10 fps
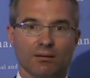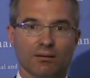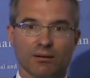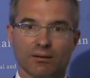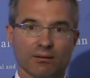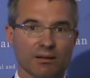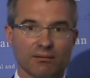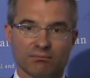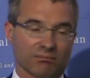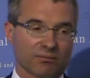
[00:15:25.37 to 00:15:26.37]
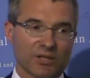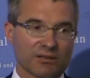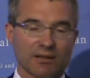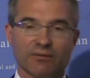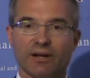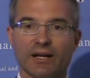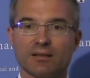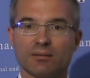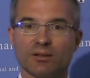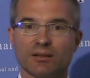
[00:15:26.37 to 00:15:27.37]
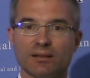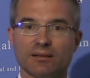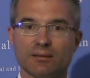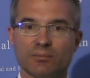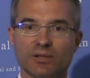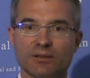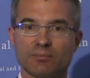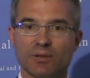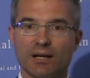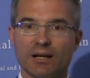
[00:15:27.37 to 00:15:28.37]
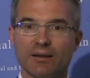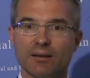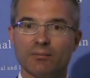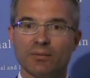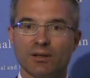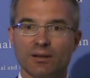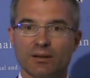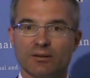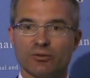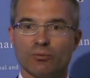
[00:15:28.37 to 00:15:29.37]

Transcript: They're easily financeable. The E C B is behind them. So